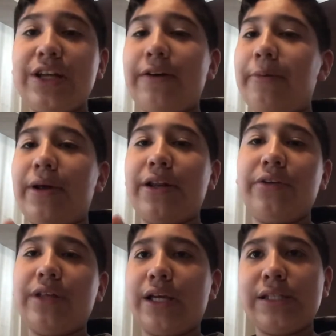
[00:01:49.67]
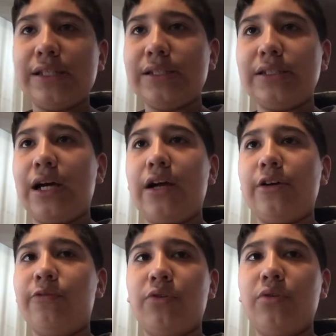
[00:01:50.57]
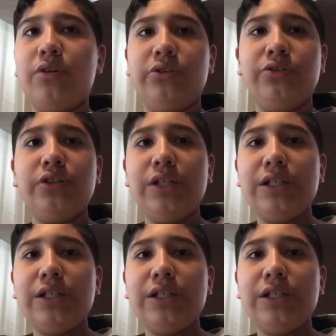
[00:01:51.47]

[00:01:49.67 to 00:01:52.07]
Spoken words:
Everybody knew that he didn't die, of course,